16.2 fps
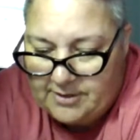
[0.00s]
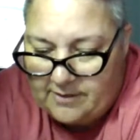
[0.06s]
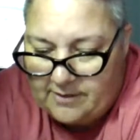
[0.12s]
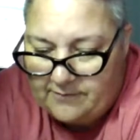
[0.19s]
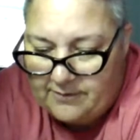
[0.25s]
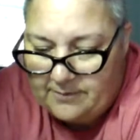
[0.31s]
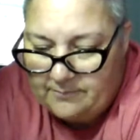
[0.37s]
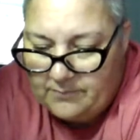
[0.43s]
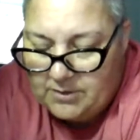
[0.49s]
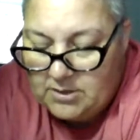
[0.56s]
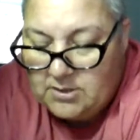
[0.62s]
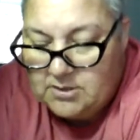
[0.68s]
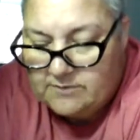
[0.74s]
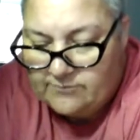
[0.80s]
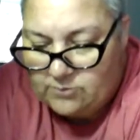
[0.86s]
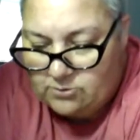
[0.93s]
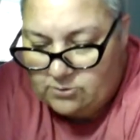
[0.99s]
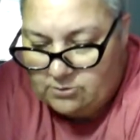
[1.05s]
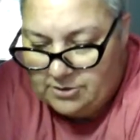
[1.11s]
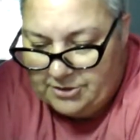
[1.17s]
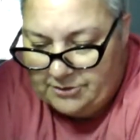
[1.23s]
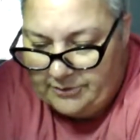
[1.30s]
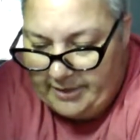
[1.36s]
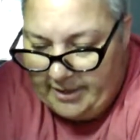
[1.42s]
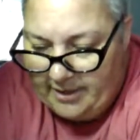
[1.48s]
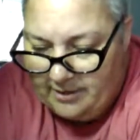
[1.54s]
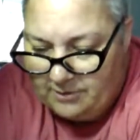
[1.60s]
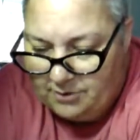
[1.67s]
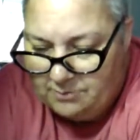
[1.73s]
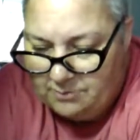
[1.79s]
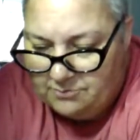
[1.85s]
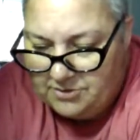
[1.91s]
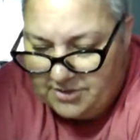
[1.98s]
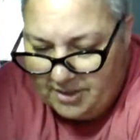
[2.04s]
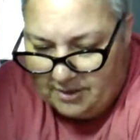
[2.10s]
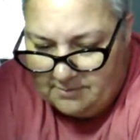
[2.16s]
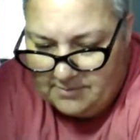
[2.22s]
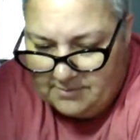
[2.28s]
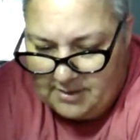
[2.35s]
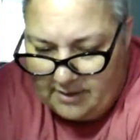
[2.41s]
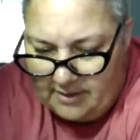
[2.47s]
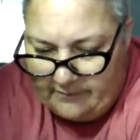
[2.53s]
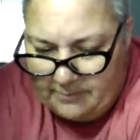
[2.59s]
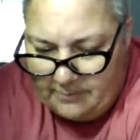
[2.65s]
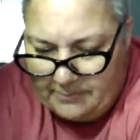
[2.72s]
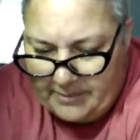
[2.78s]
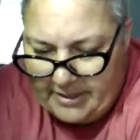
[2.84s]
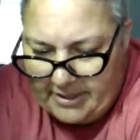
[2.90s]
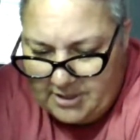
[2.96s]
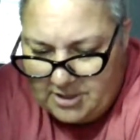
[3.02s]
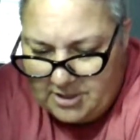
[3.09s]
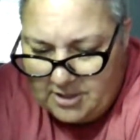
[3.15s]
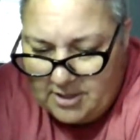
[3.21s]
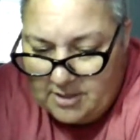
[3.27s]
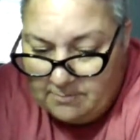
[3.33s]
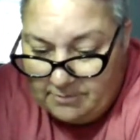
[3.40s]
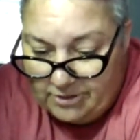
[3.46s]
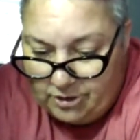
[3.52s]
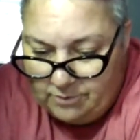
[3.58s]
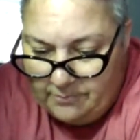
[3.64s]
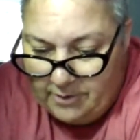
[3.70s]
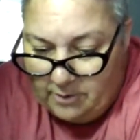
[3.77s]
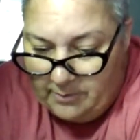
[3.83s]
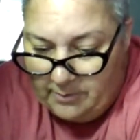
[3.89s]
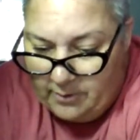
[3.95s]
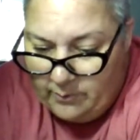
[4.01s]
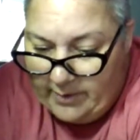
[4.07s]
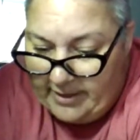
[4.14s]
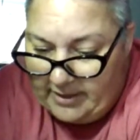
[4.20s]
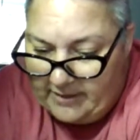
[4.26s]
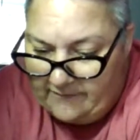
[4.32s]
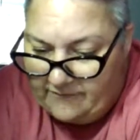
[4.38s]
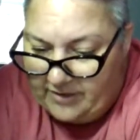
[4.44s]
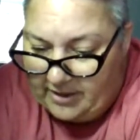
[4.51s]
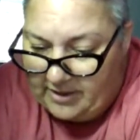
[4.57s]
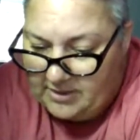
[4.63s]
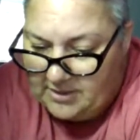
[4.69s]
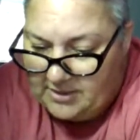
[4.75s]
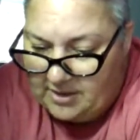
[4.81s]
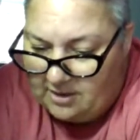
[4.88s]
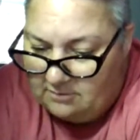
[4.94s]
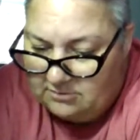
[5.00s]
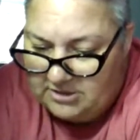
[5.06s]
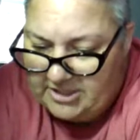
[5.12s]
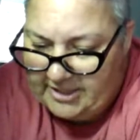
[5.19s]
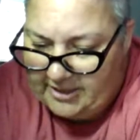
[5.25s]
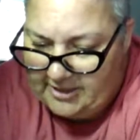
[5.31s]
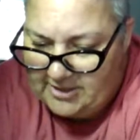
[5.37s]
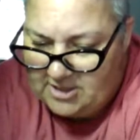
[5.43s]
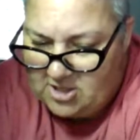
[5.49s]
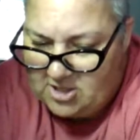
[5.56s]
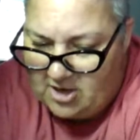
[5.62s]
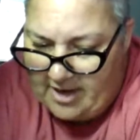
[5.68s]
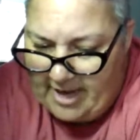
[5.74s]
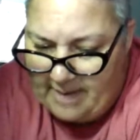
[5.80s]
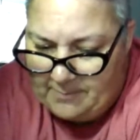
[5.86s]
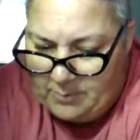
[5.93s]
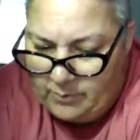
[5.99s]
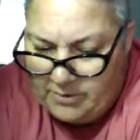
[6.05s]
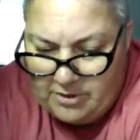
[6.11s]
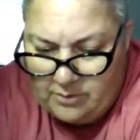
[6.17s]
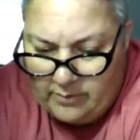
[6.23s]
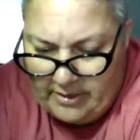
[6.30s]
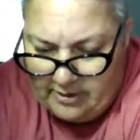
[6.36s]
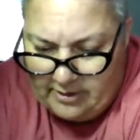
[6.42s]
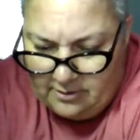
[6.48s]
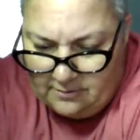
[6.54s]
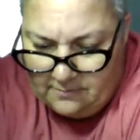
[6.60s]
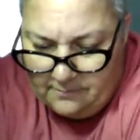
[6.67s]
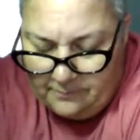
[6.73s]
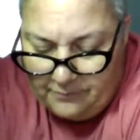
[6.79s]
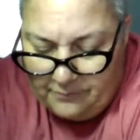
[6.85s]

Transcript: softly. Of course you can, you dumb son of a bitch, but you better be ready to fucking talk. Dylan's not happy with you either.